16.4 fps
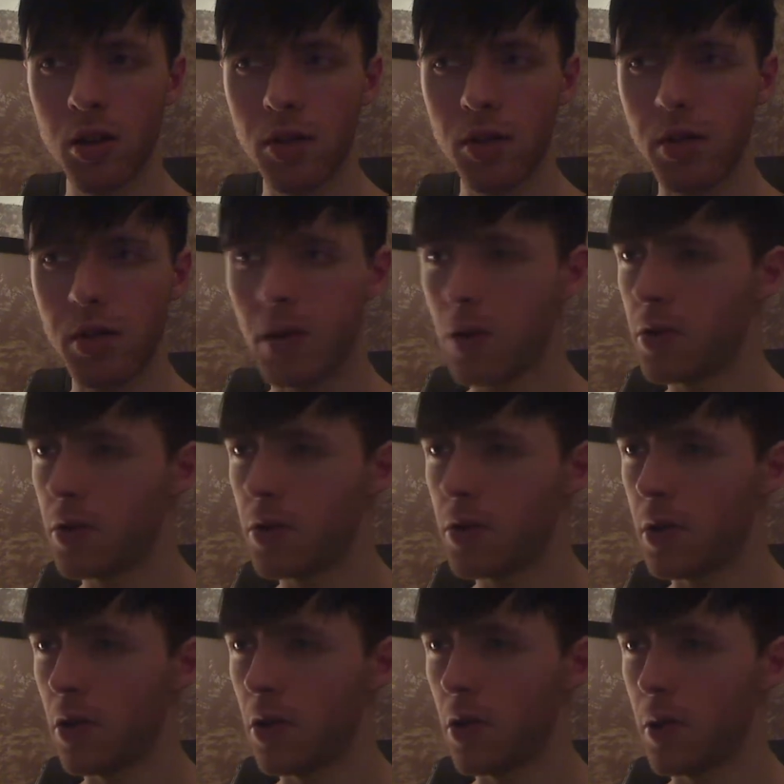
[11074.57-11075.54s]
Although I also
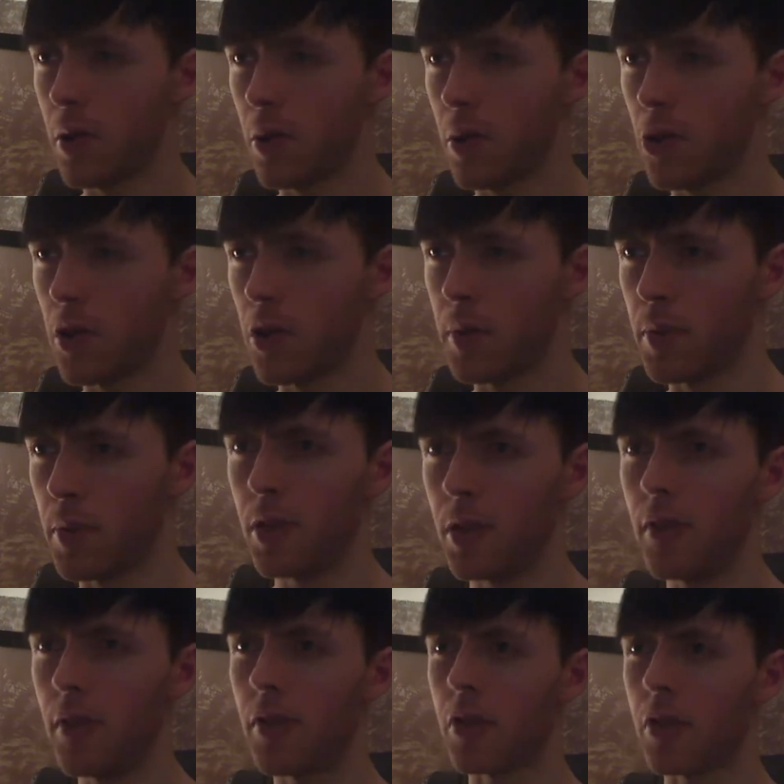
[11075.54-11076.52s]
wanted to look more
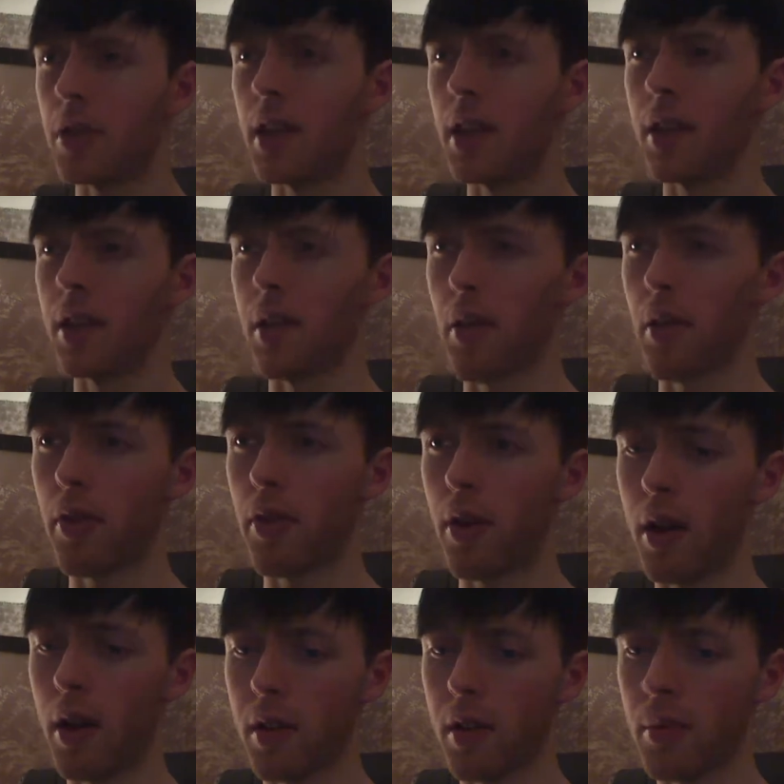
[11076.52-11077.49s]
specifically at the
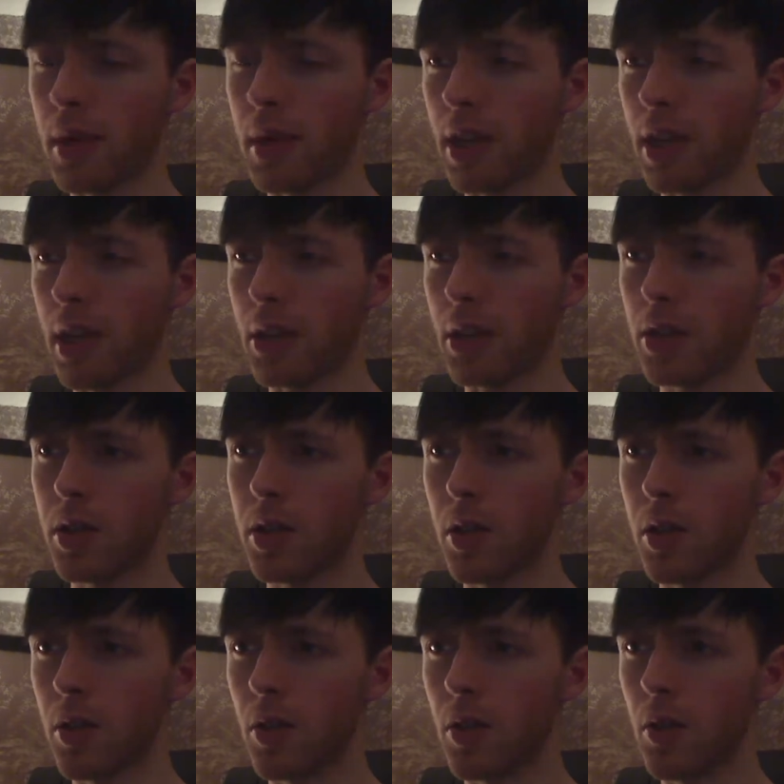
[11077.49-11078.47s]
Thoth meanings,
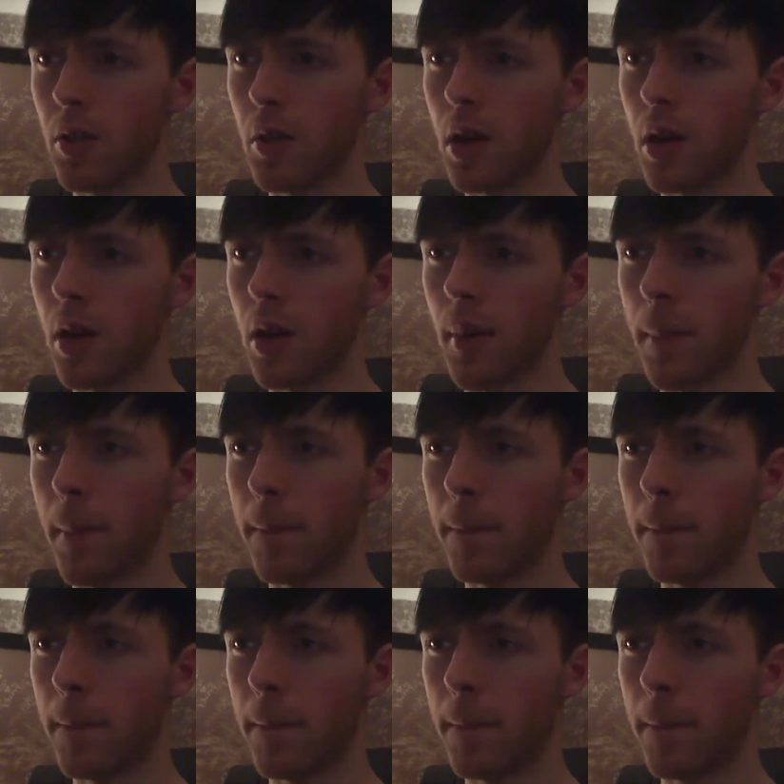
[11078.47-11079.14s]
so